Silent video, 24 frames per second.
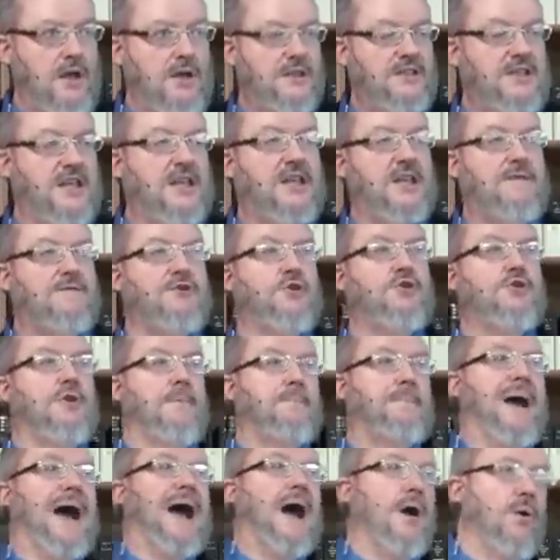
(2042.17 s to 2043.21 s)
to give you the
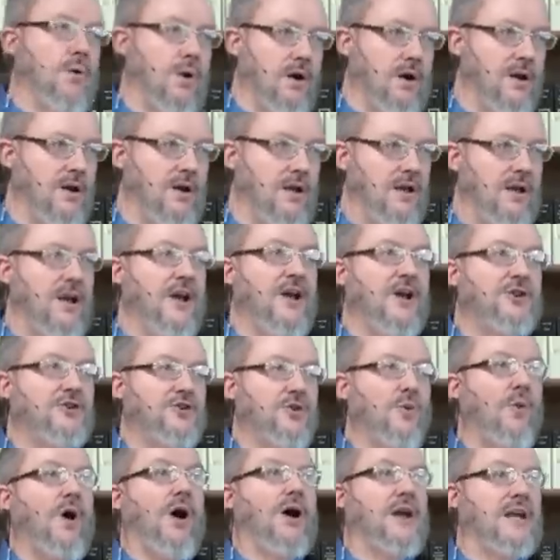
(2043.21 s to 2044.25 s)
power
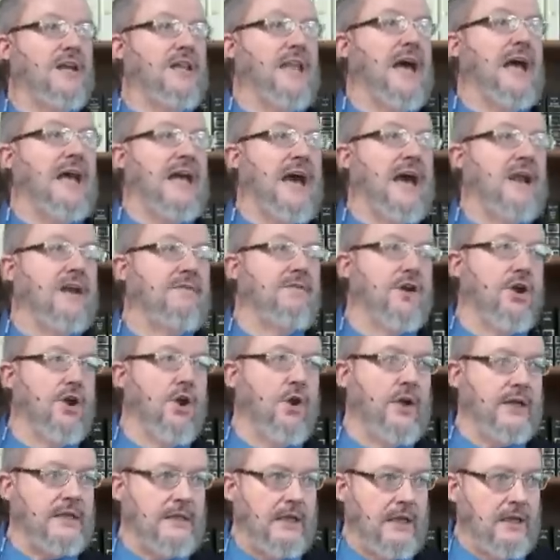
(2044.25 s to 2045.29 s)
to walk in that kind of an
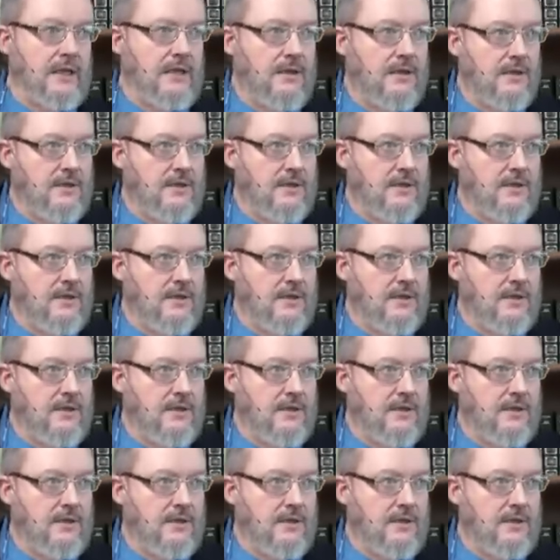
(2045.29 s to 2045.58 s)
anointing.